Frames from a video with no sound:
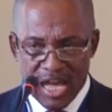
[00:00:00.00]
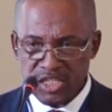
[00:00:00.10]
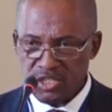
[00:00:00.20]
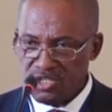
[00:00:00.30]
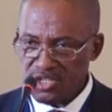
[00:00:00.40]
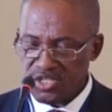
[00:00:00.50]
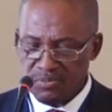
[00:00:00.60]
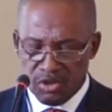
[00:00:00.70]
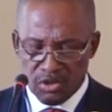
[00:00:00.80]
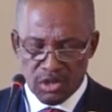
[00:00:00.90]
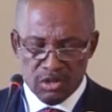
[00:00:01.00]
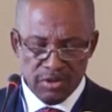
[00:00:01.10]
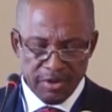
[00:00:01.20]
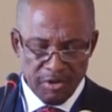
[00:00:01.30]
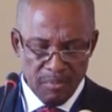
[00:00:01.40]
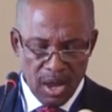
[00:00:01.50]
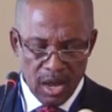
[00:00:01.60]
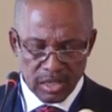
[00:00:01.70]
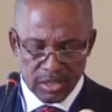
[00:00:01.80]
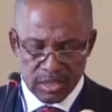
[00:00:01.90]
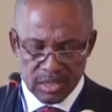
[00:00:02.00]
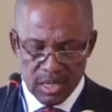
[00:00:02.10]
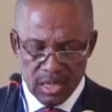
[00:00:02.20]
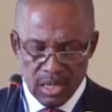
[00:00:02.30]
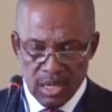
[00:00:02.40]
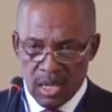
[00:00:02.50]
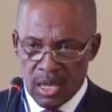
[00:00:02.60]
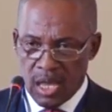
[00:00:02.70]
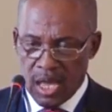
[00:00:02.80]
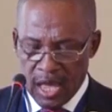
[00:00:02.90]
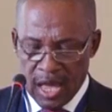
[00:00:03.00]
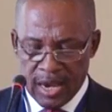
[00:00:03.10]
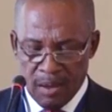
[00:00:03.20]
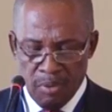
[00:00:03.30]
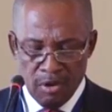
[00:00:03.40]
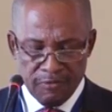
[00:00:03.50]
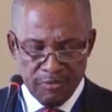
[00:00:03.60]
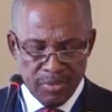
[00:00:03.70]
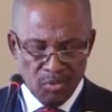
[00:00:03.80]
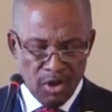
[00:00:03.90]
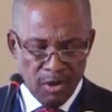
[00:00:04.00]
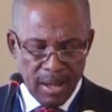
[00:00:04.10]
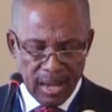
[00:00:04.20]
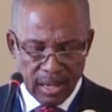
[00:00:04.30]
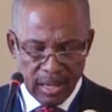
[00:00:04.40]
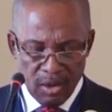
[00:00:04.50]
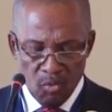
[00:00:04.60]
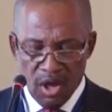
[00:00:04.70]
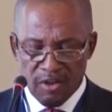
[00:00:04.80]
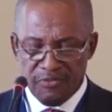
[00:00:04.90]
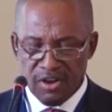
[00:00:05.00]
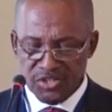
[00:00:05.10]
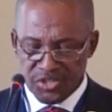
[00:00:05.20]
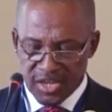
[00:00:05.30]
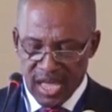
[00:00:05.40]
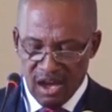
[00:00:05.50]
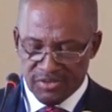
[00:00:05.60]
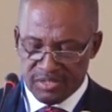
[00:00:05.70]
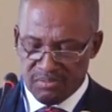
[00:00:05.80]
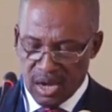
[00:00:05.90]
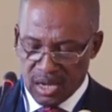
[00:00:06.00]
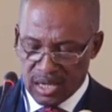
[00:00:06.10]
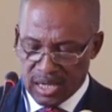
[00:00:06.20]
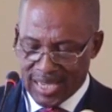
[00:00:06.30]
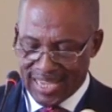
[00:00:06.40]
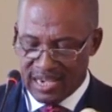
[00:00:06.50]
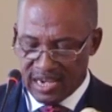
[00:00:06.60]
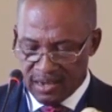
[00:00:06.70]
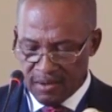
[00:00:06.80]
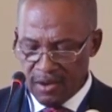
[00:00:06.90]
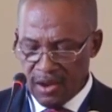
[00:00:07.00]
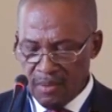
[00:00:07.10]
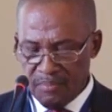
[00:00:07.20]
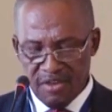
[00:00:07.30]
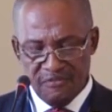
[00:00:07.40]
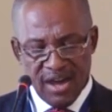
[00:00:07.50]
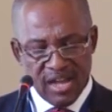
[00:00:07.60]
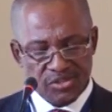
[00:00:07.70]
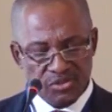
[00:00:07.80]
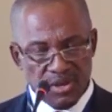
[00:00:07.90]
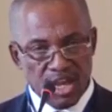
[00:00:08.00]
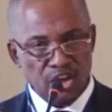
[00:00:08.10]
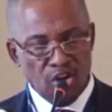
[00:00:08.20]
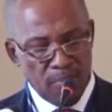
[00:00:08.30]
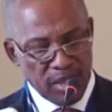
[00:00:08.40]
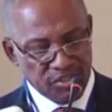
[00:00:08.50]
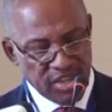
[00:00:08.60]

As just some concluding remarks, and I borrow from the World Bank, a well-functioning housing market can be a vital economic